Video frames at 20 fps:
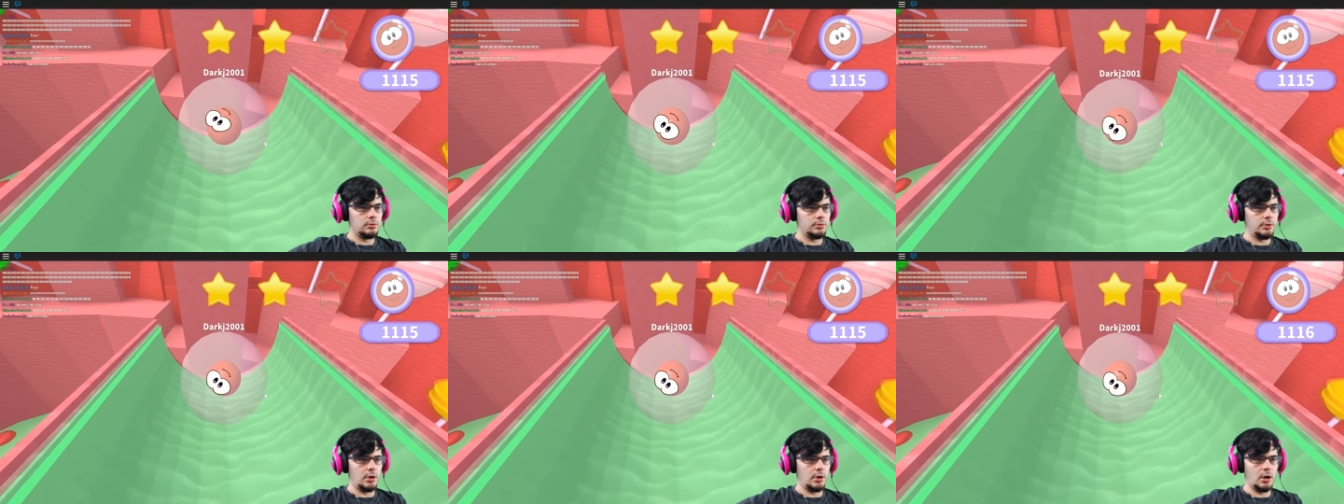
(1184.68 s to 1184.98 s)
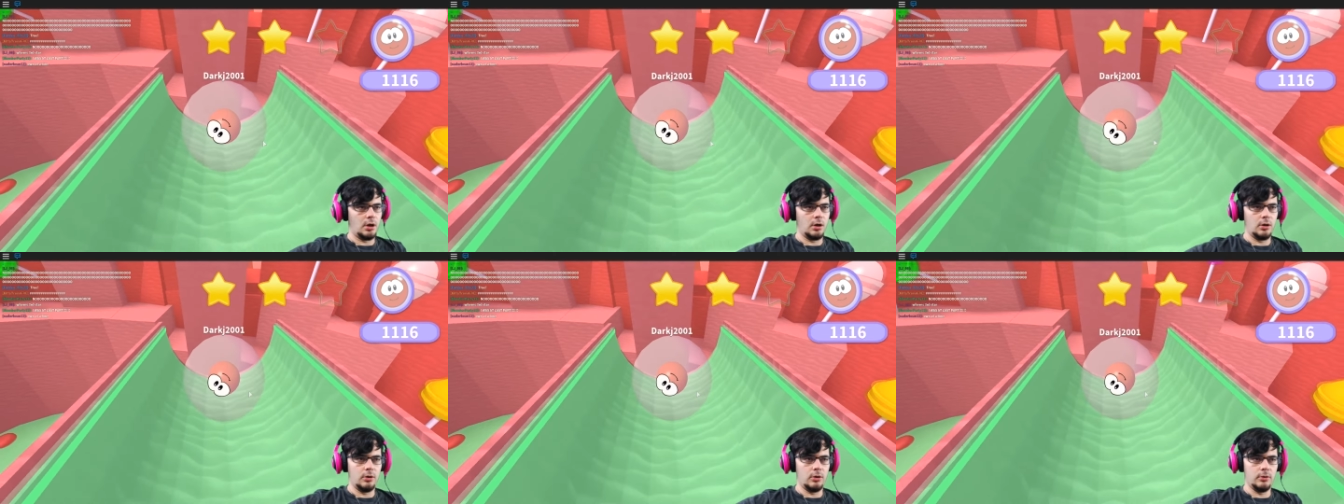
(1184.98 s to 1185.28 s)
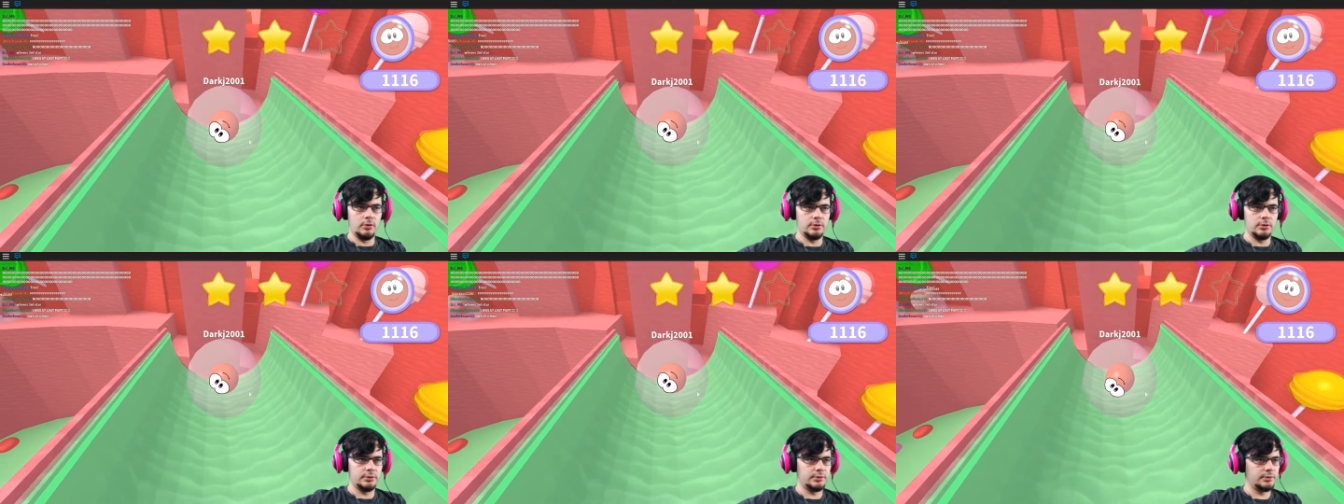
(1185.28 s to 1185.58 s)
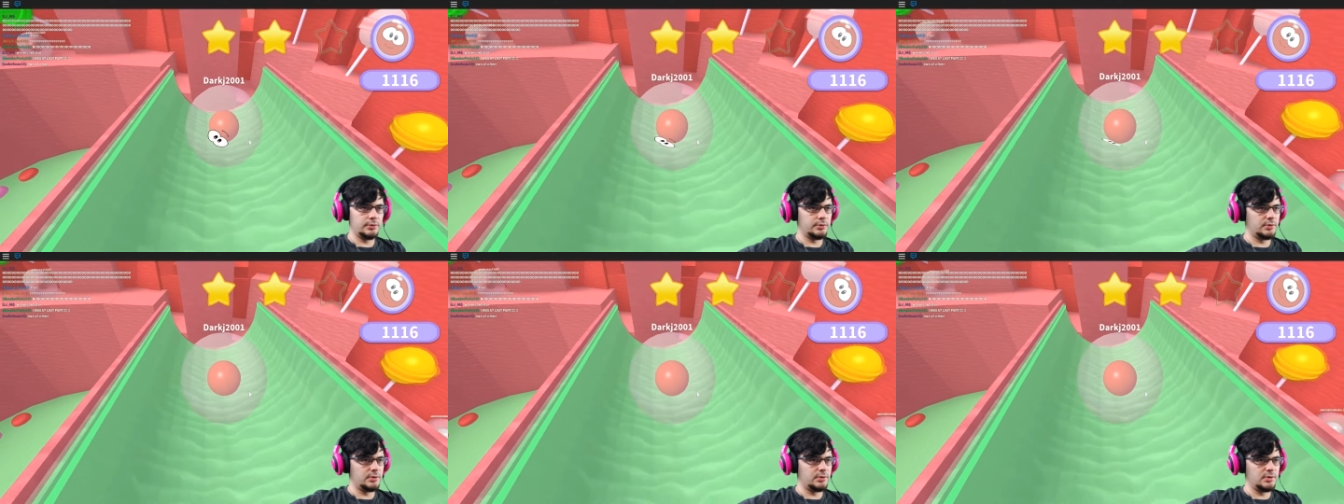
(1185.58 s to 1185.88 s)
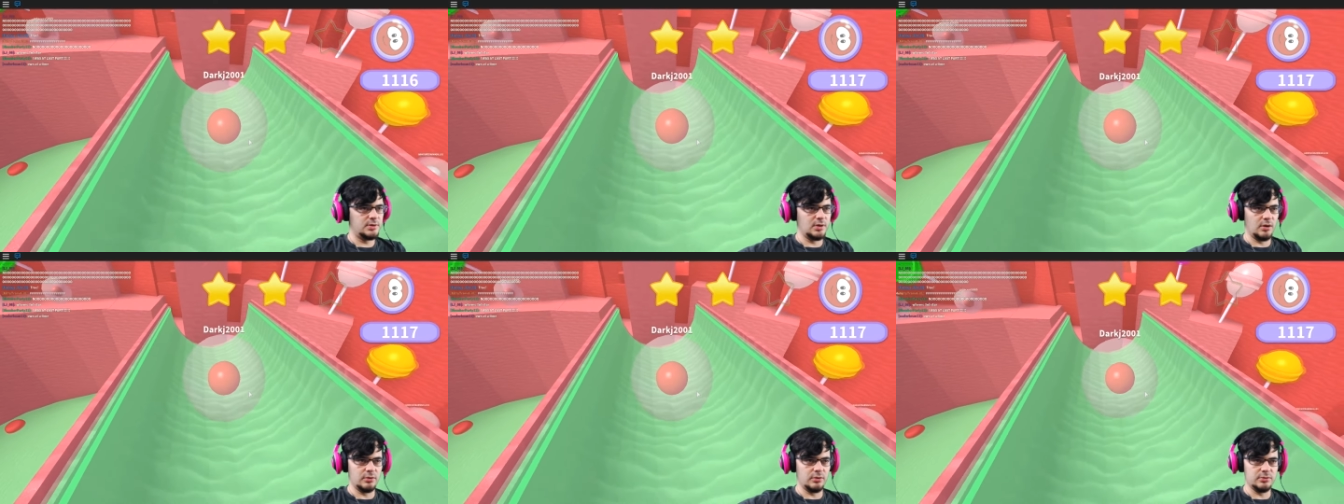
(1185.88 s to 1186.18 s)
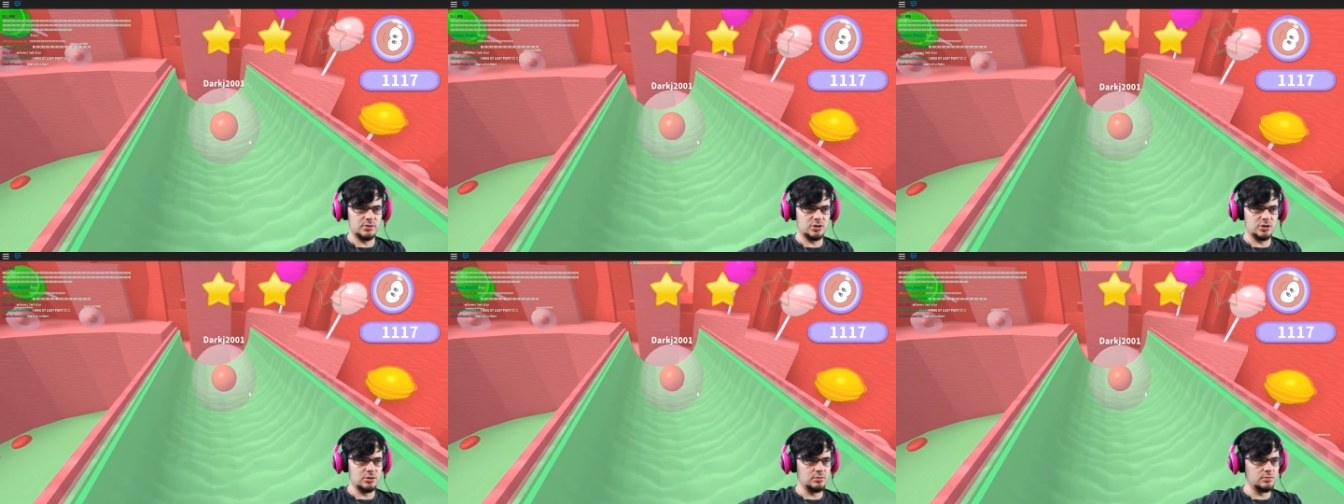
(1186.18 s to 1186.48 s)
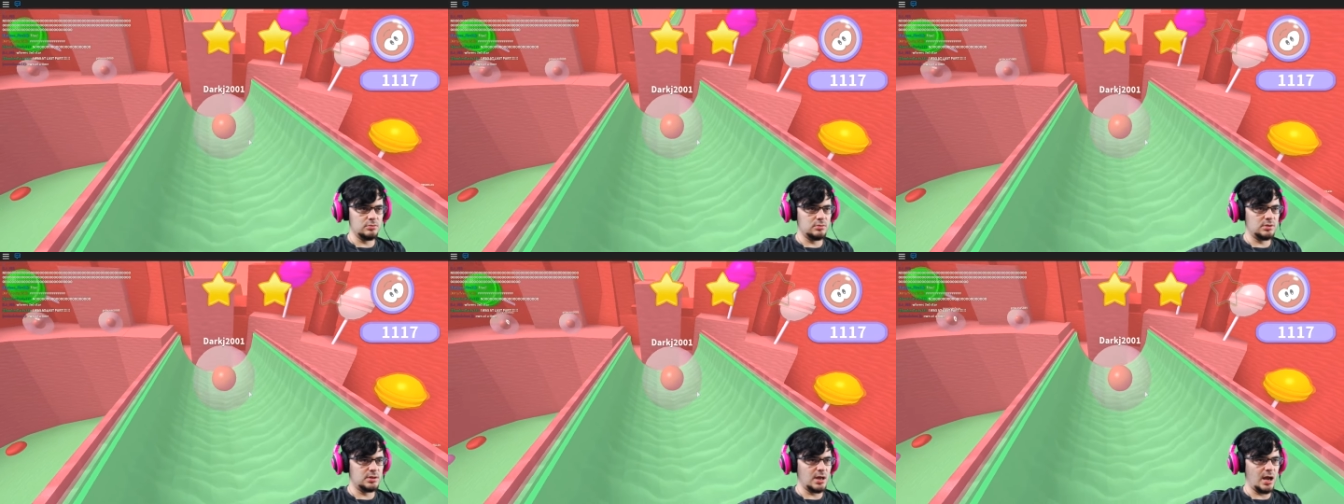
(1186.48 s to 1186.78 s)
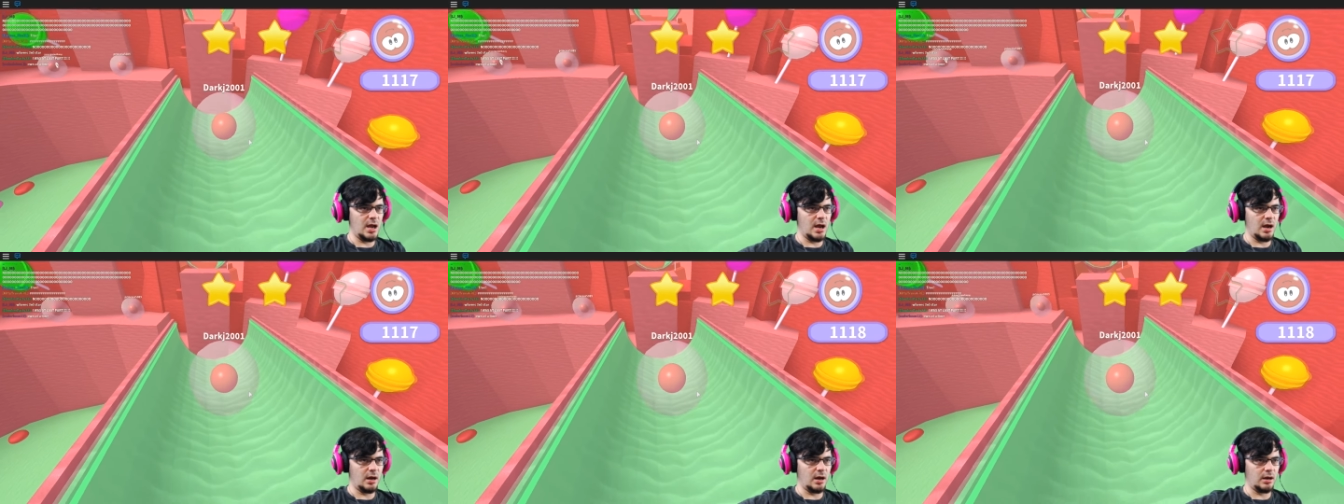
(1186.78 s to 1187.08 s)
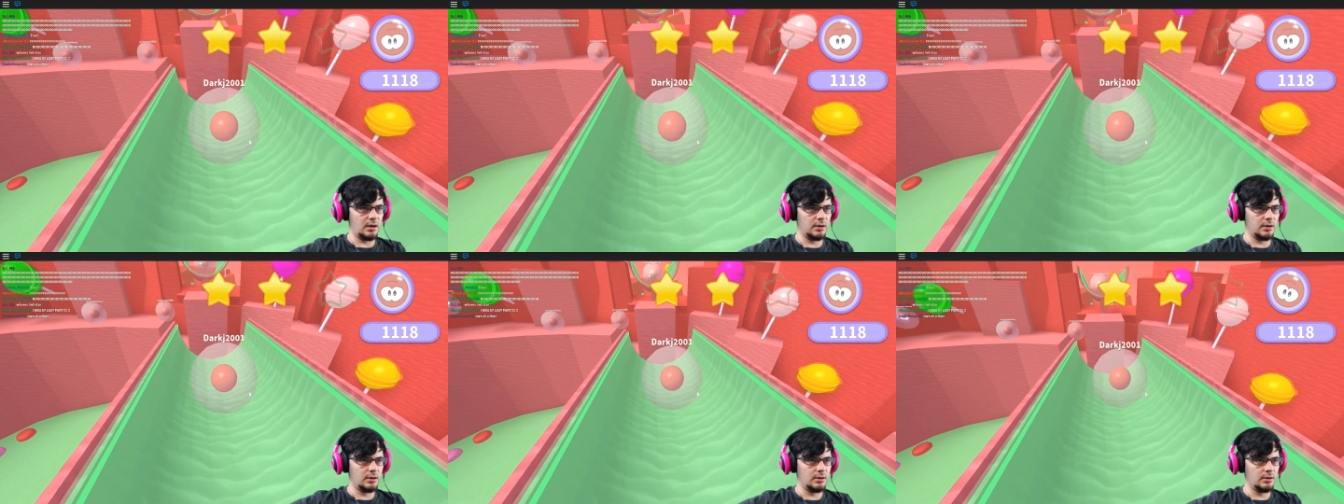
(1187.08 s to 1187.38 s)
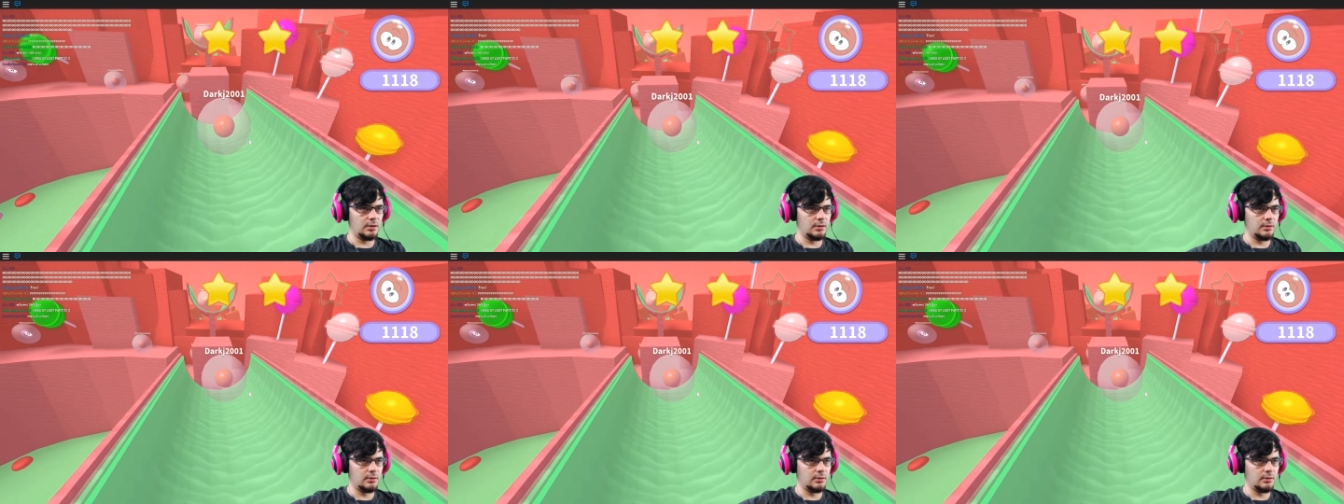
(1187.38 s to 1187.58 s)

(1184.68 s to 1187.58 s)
No. Don't you dare.